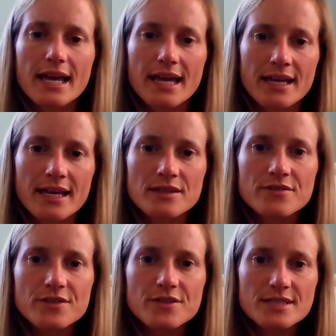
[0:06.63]
And the
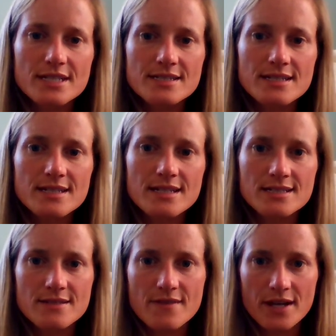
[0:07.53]
first lesson
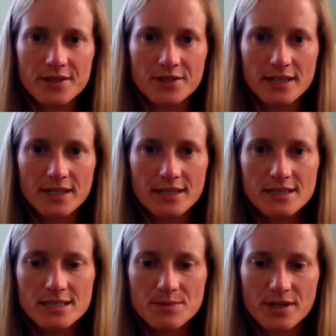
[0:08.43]
is evaluating
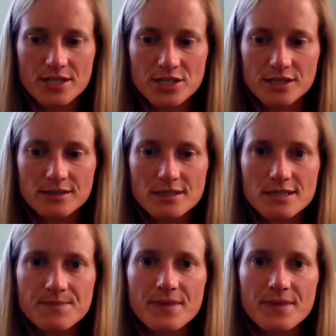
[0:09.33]
expressions.